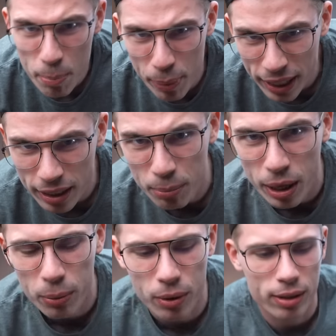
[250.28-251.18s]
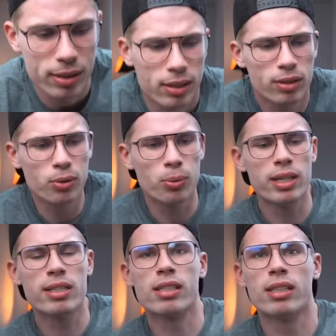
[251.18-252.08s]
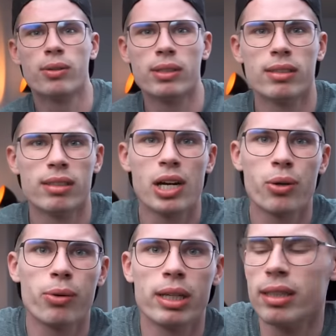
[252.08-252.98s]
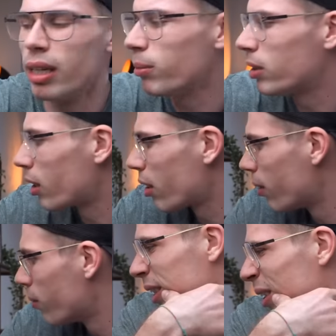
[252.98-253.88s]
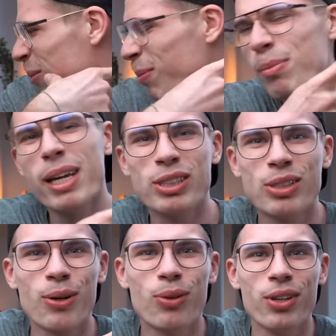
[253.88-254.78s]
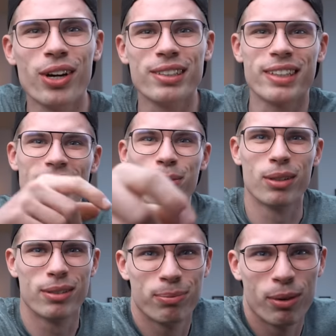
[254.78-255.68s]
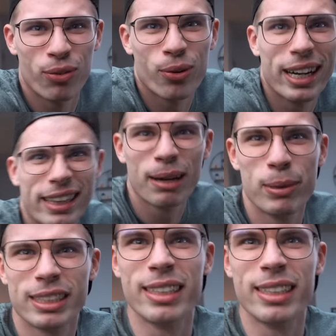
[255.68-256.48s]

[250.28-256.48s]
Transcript: I painted my walls two weeks ago and I already damaged them. Maybe I should go to the other table before I damage